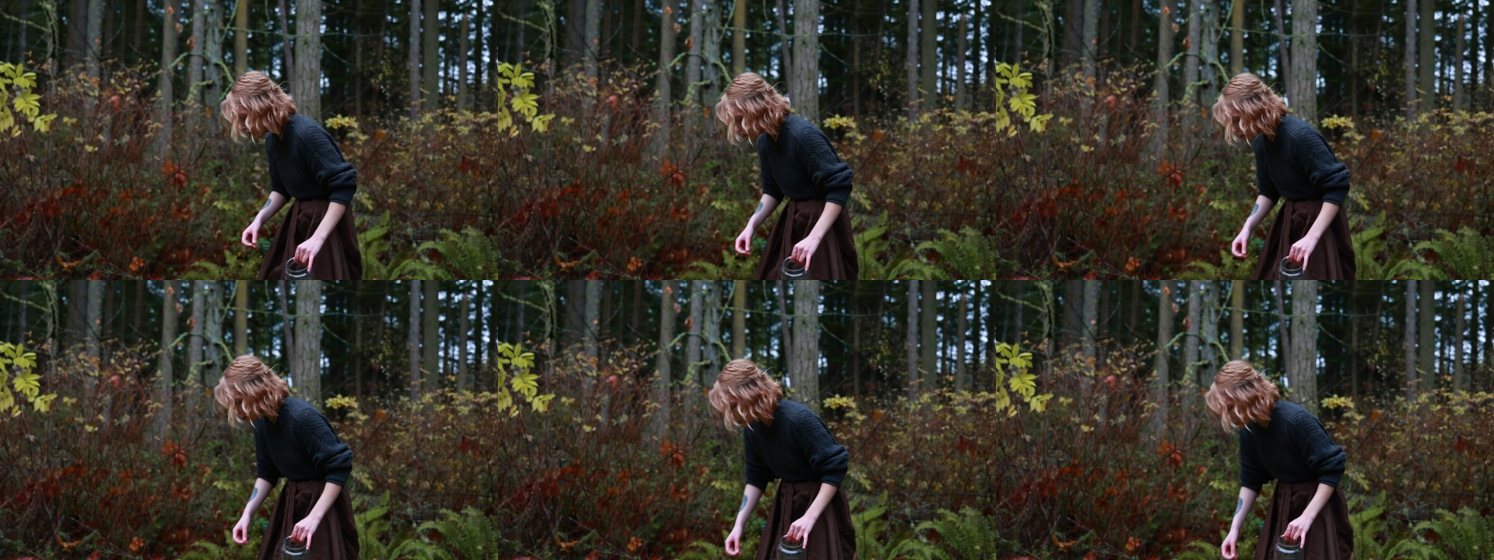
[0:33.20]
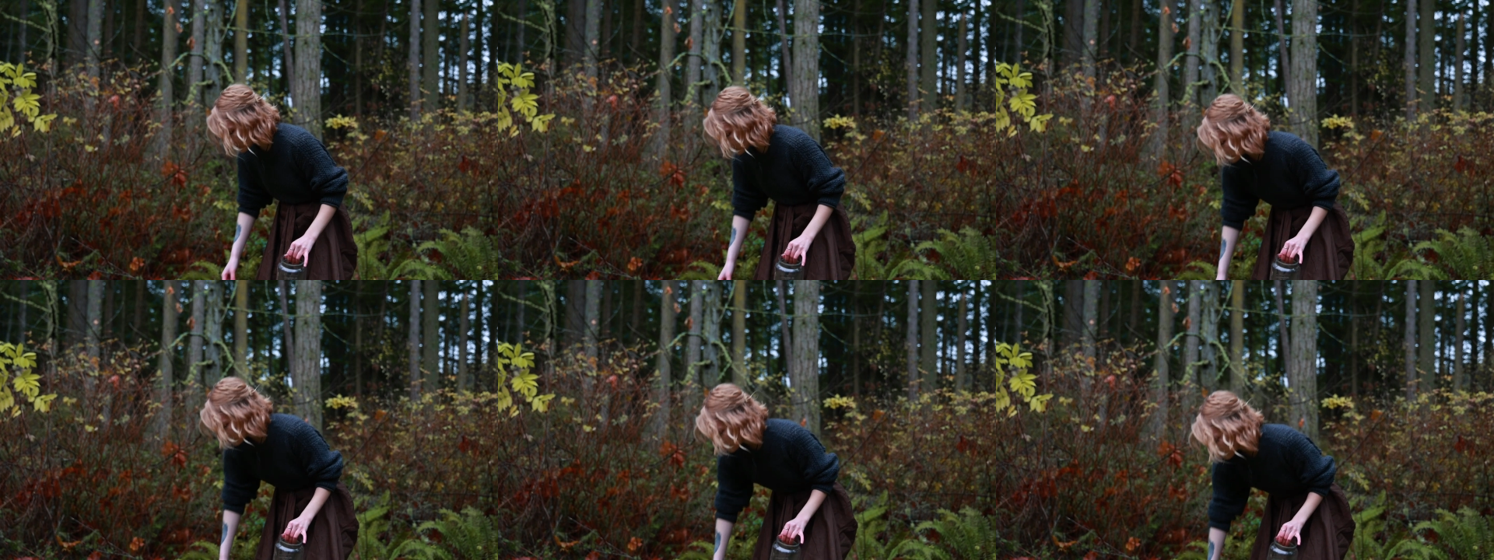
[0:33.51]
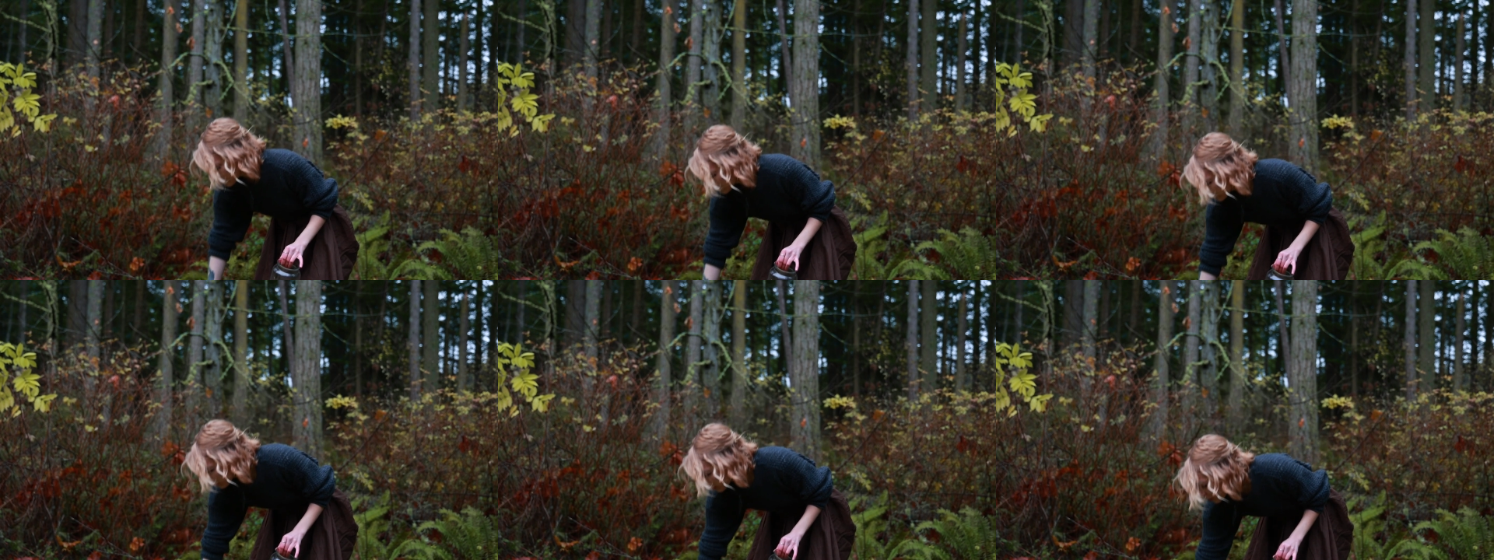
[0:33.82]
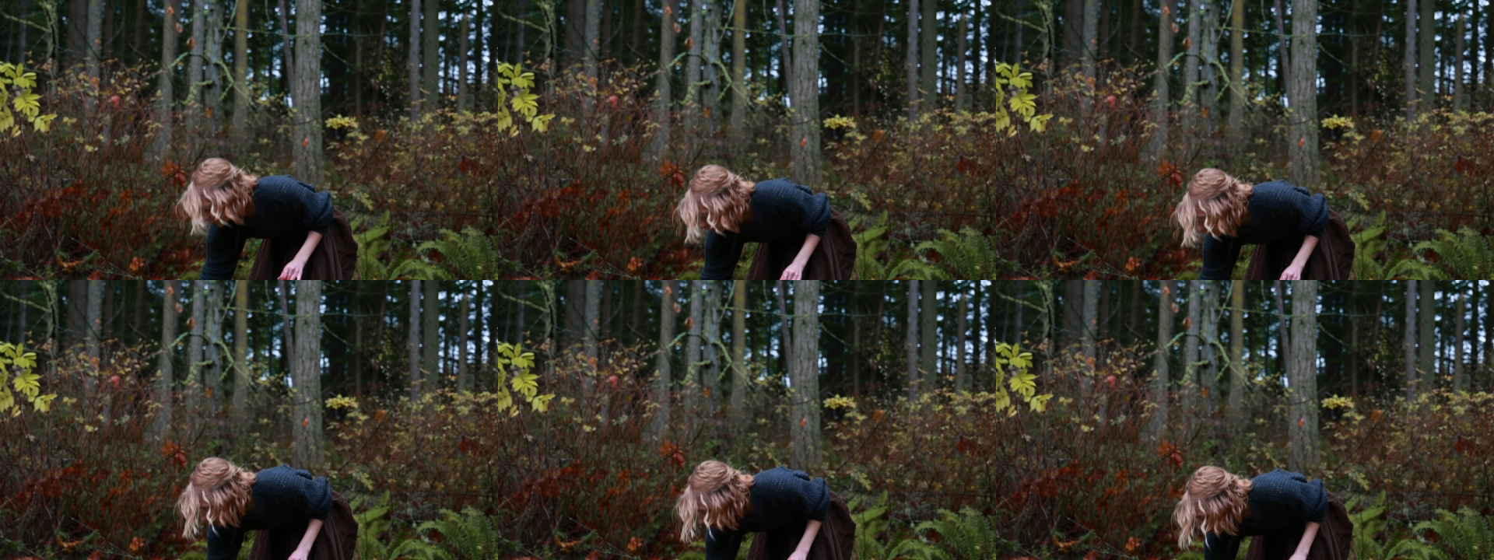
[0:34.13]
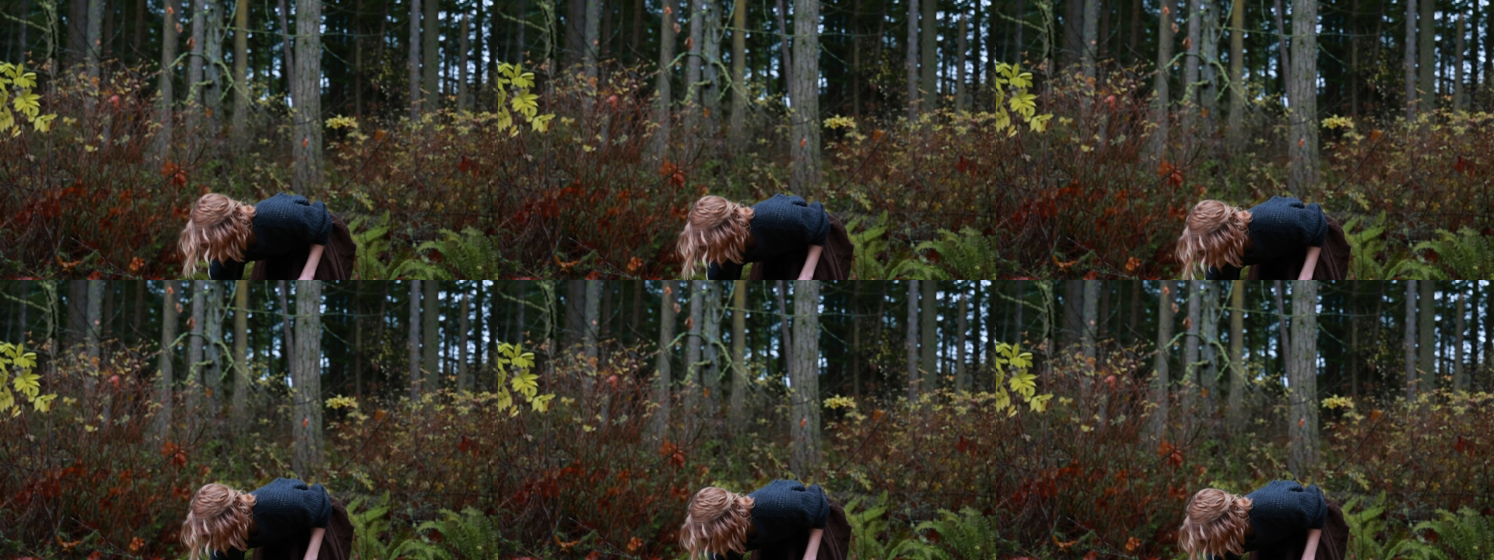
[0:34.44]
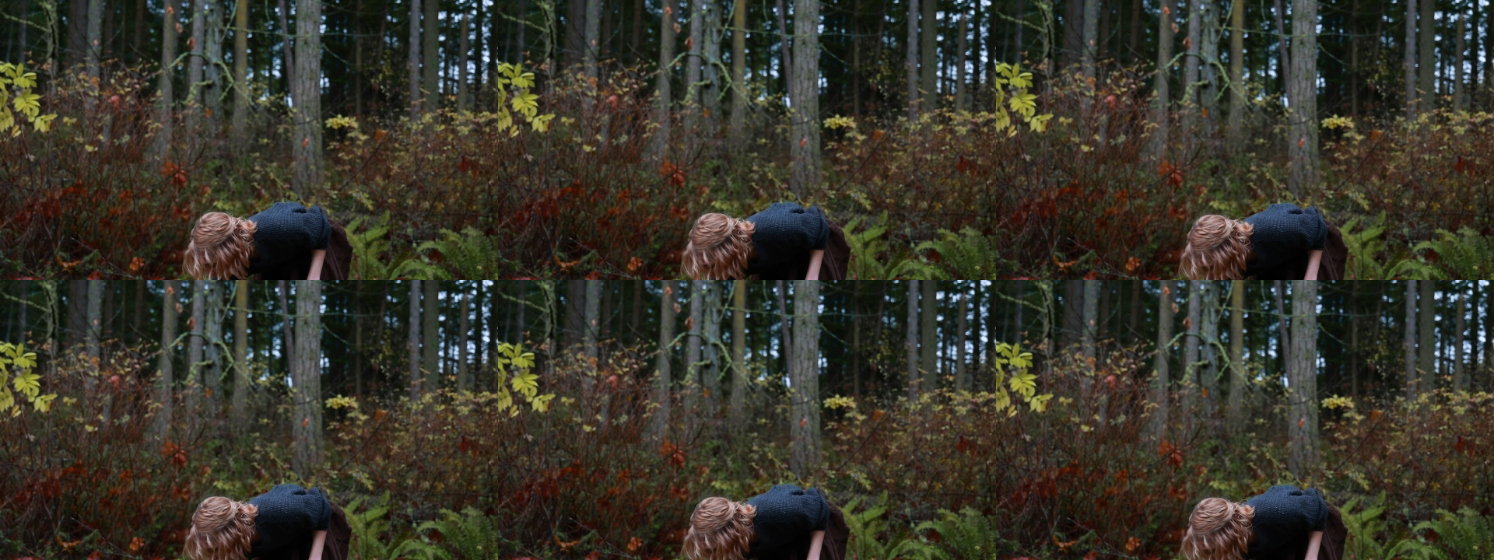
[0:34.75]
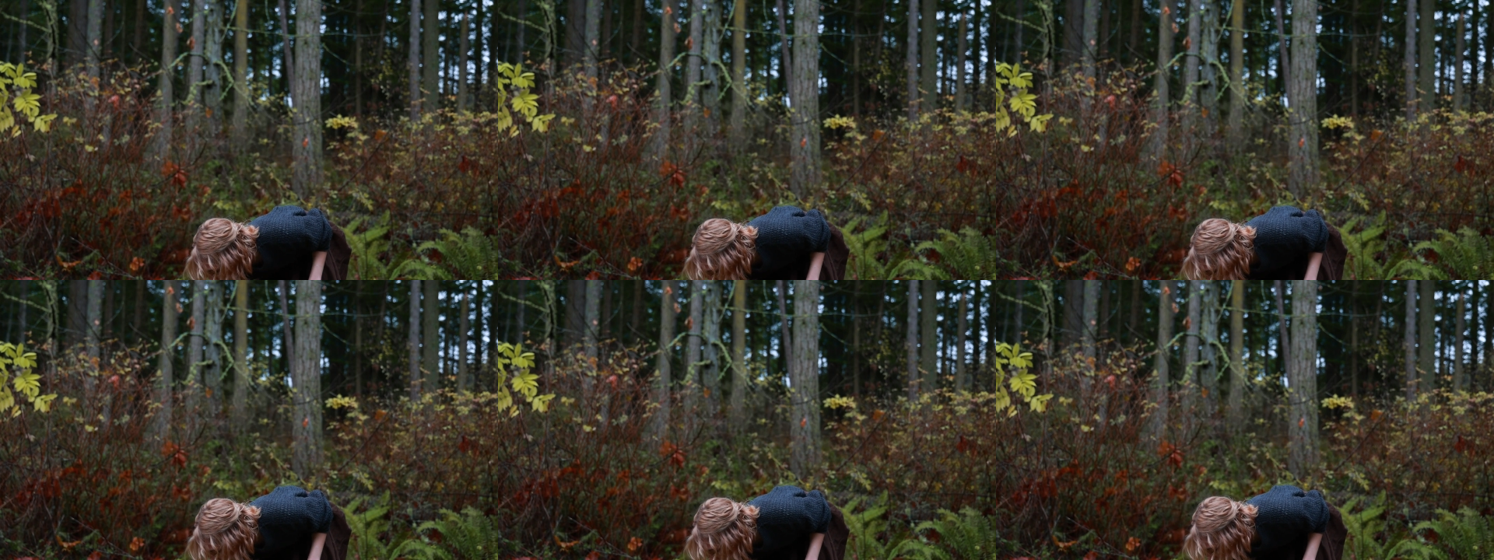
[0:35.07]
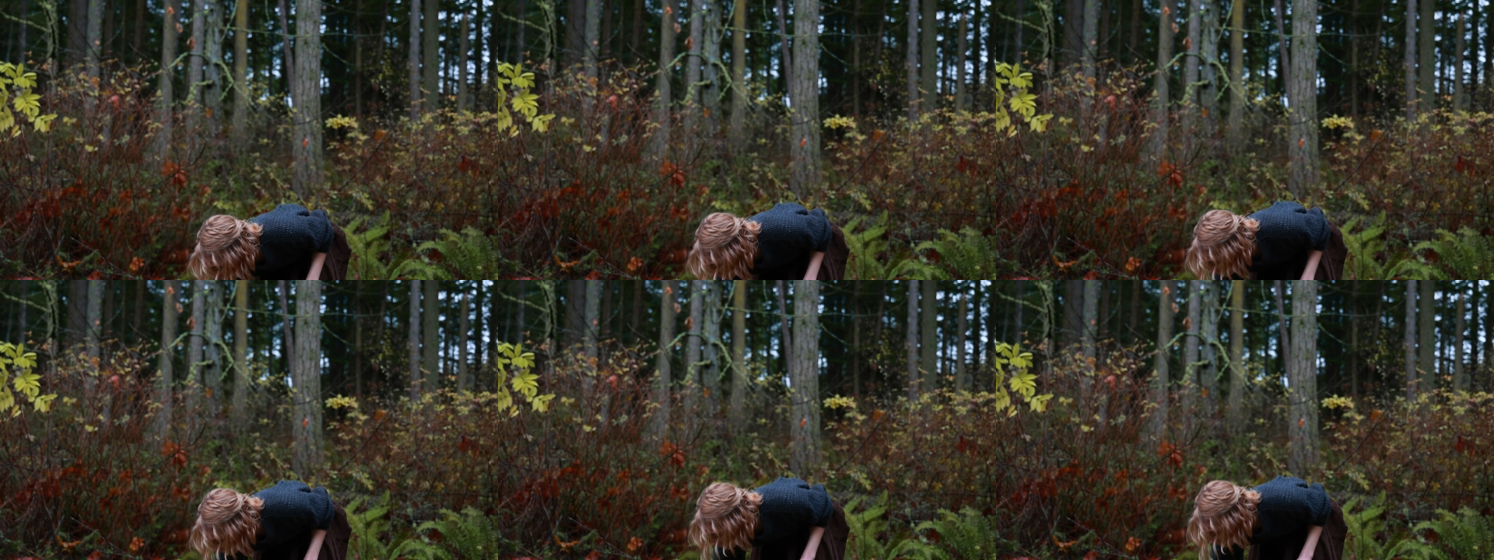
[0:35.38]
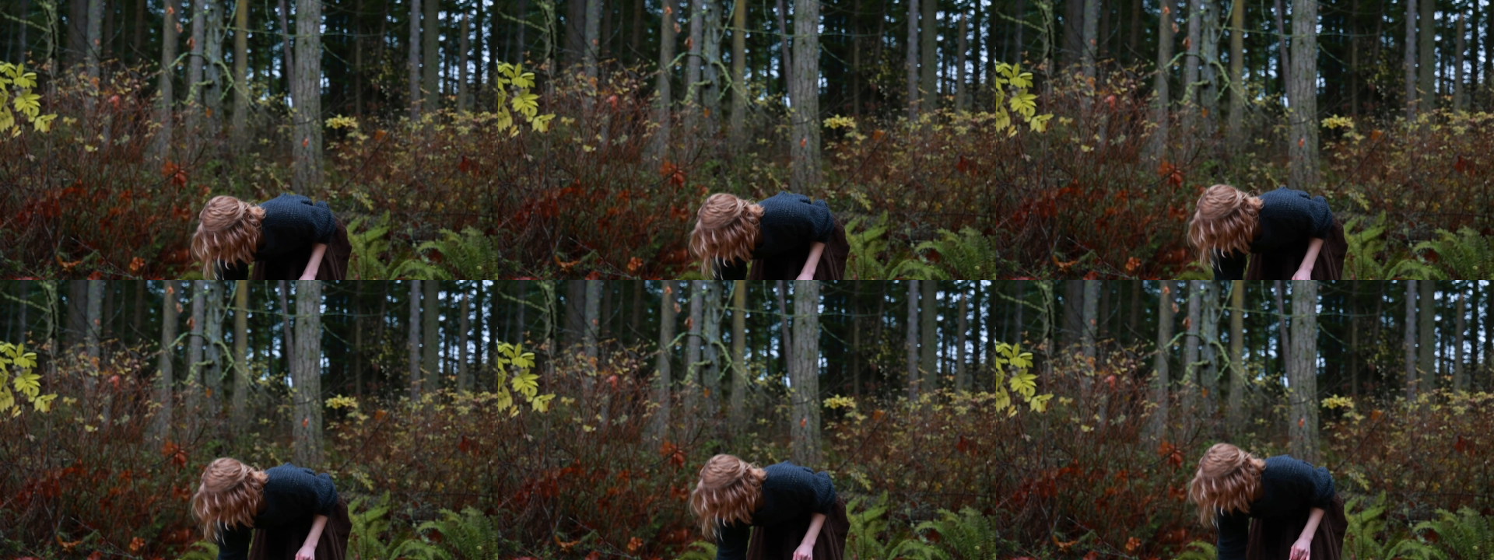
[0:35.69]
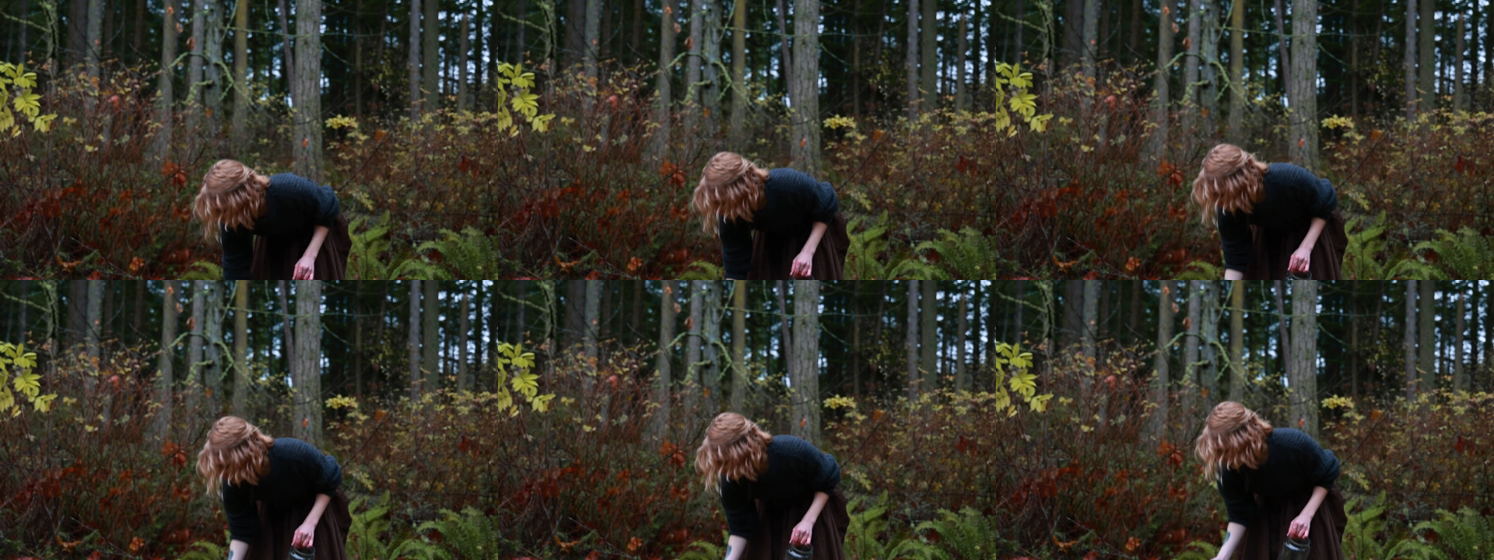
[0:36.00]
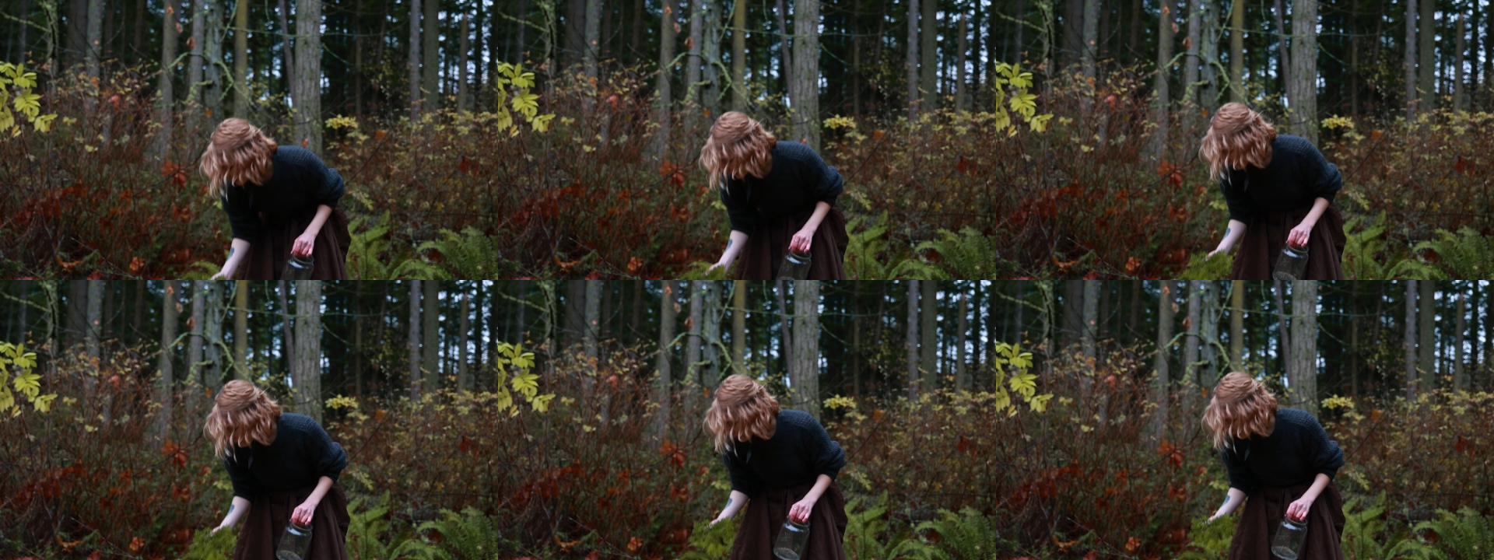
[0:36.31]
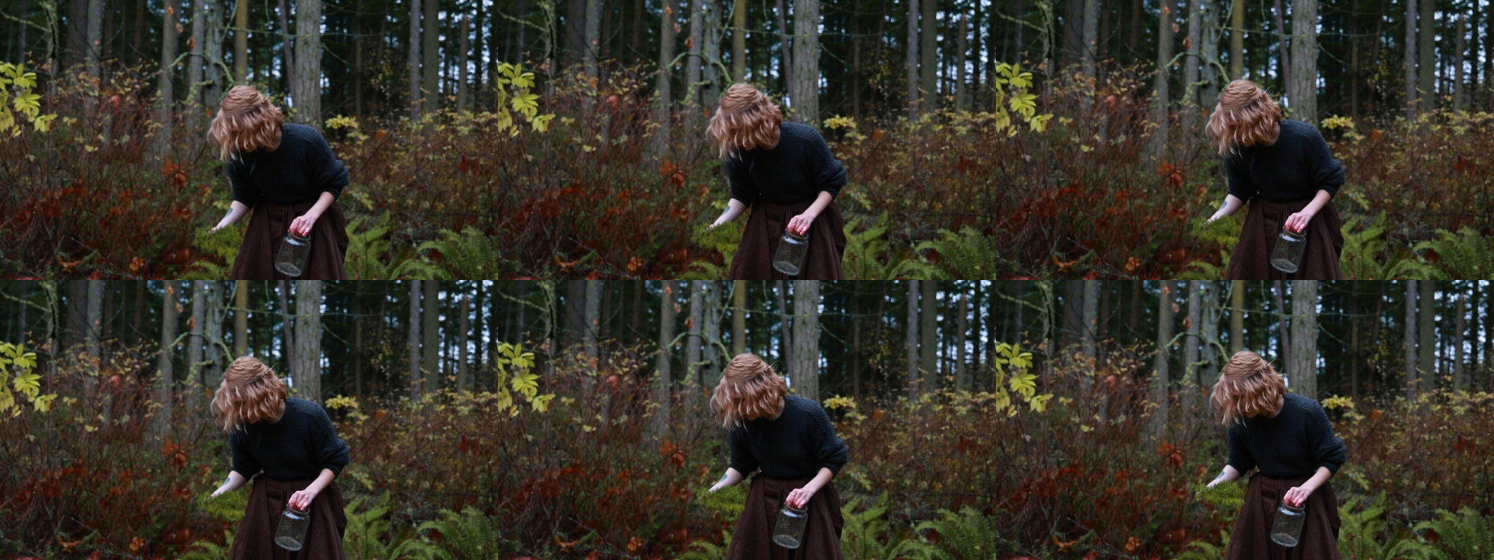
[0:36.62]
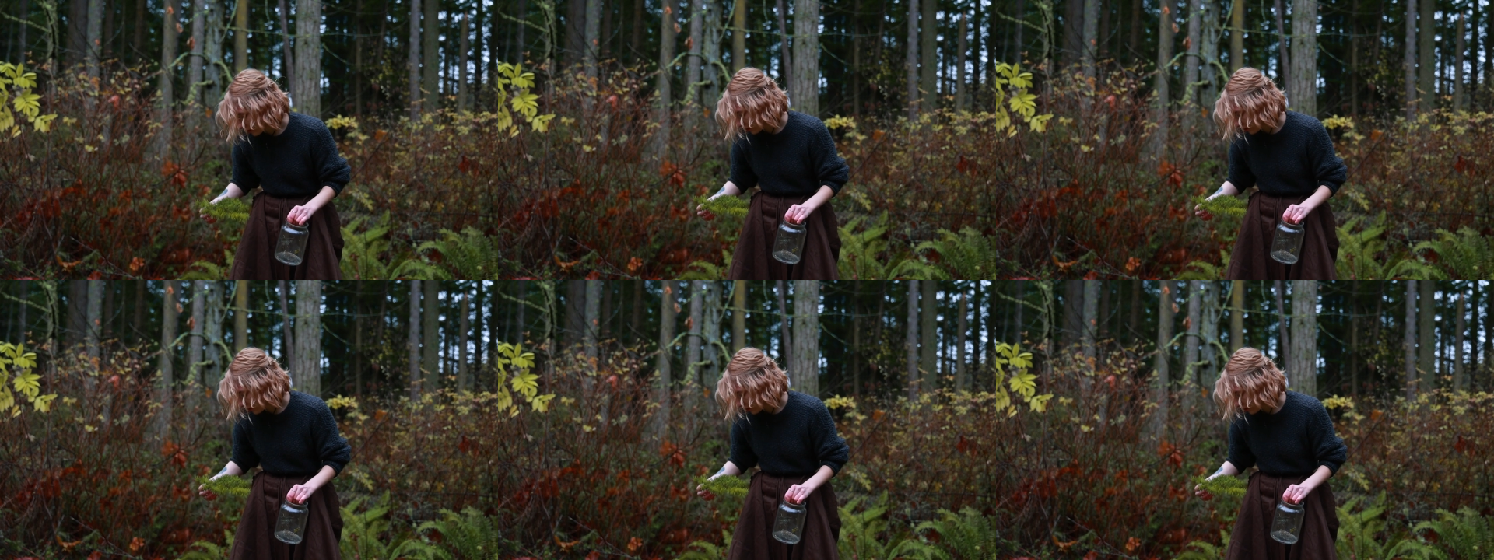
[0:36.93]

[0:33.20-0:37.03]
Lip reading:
(no speaker visible)